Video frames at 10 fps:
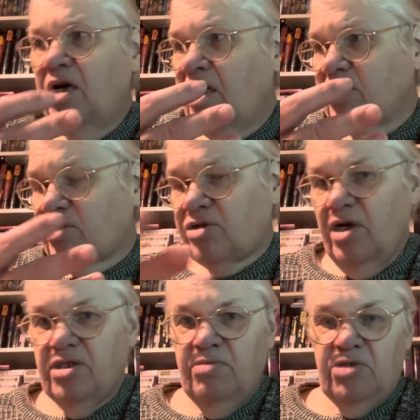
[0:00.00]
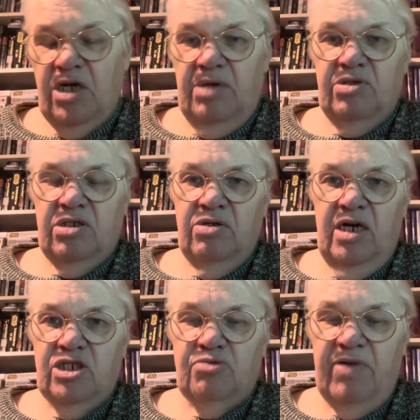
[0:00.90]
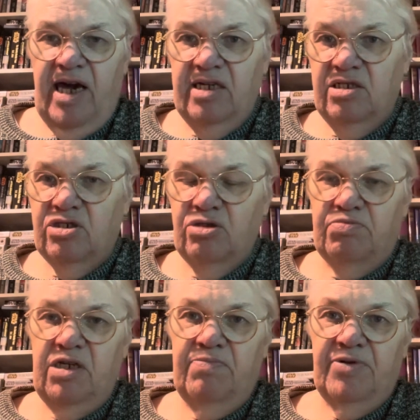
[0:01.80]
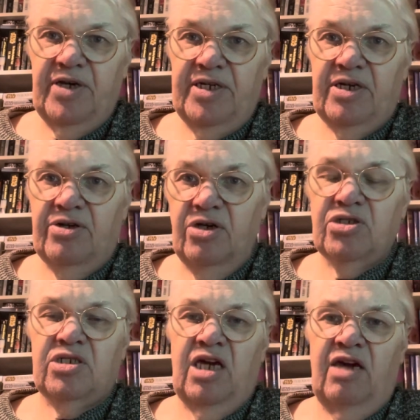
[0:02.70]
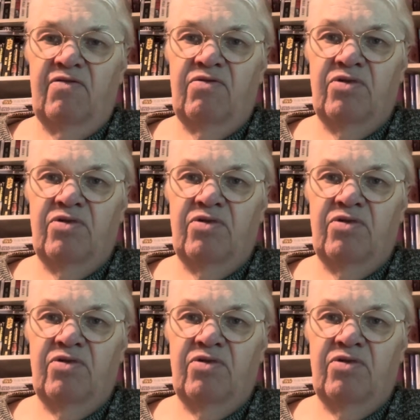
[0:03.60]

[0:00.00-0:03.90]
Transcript: I try sometimes to explain to people that are not saved